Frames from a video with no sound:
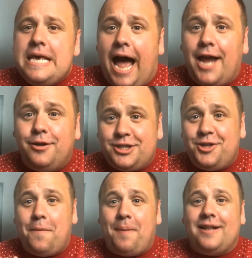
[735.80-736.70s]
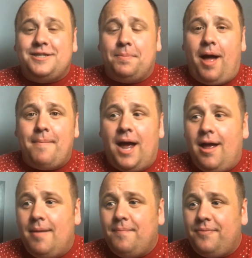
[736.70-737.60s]
I used to do pantomime.
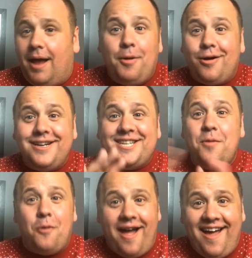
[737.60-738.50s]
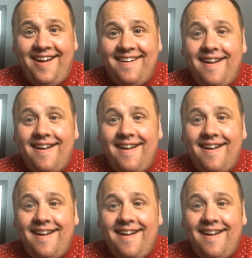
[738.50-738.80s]
I'm not going to say where.